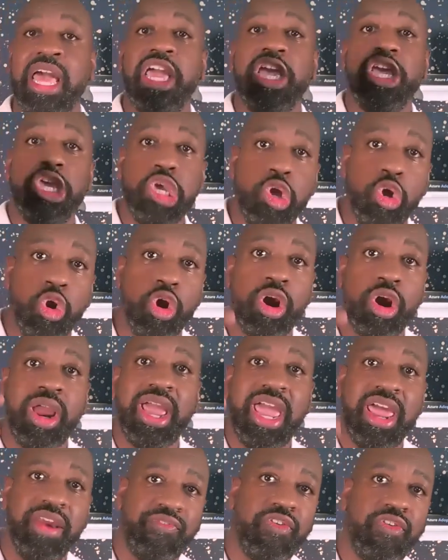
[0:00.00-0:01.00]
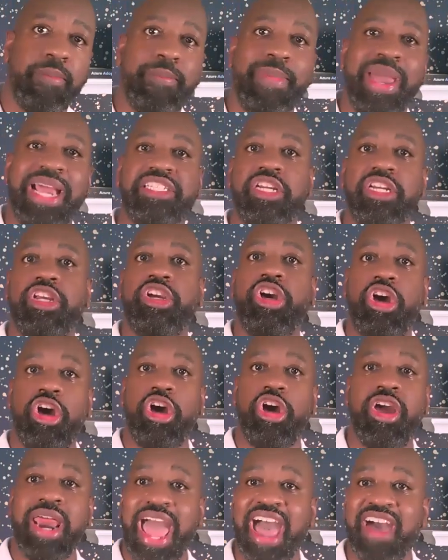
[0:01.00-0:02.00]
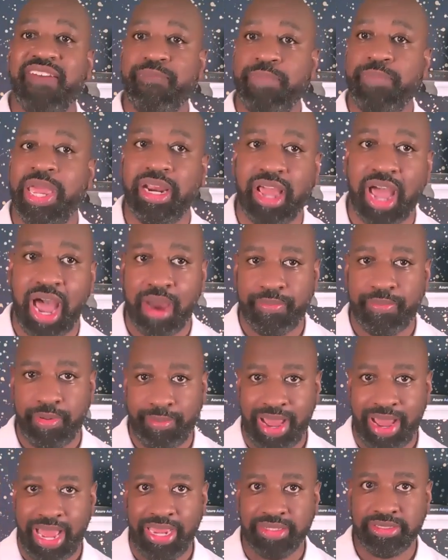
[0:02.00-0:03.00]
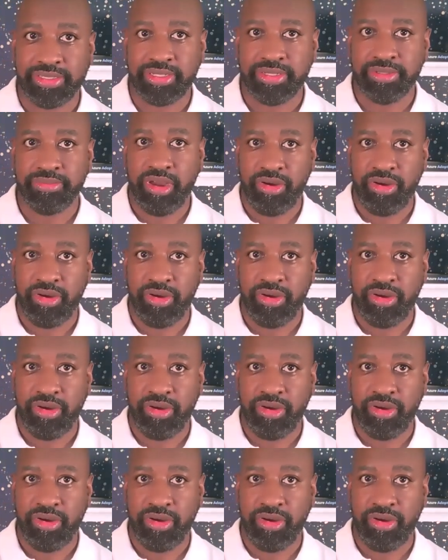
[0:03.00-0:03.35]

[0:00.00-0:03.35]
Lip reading: Your information could have been compromised.